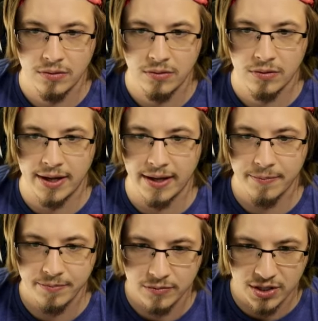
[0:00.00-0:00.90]
Okay.
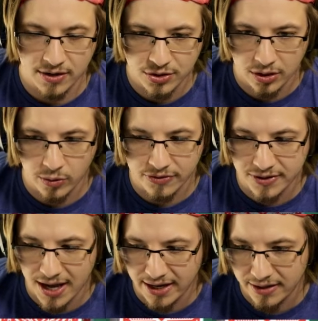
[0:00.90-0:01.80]
So now it's only worth
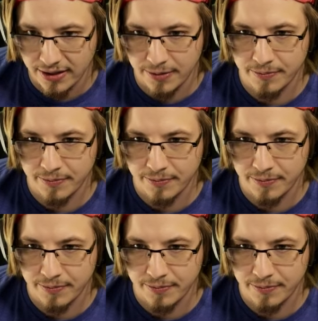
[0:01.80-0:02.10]
90.